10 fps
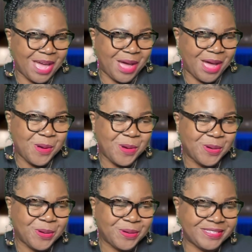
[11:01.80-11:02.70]
You're really
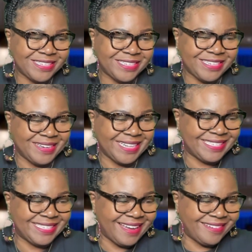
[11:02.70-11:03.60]
stoked.
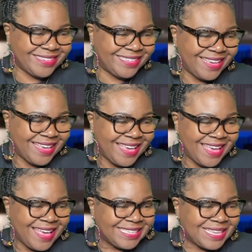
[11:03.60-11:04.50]

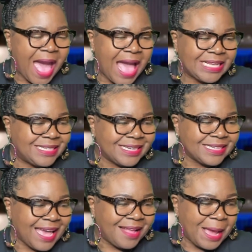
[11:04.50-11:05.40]
So I look,
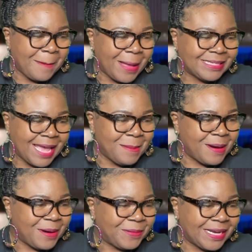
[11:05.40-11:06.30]
y'all talk about
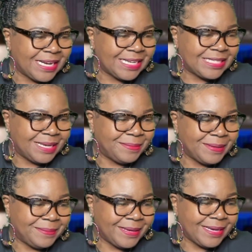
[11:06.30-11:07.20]
Tamar one,
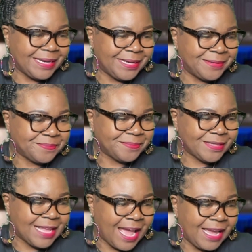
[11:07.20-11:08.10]
CBV,
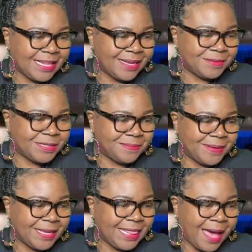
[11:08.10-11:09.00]
Nightclub should
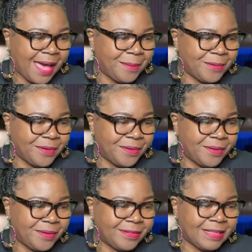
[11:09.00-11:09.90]
be liable.
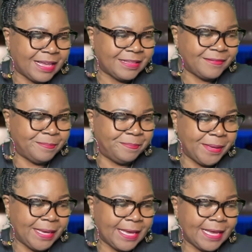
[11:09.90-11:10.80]
That's
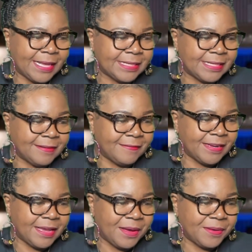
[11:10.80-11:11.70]
BS. The
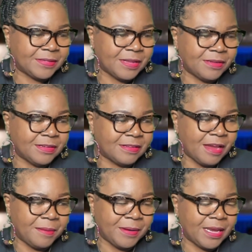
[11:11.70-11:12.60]
video was so
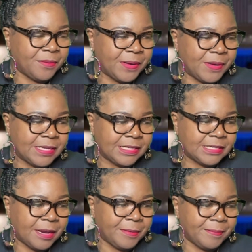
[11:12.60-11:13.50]
disturbing. It was
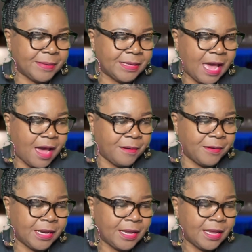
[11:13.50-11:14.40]
disturbing, Miss Hari.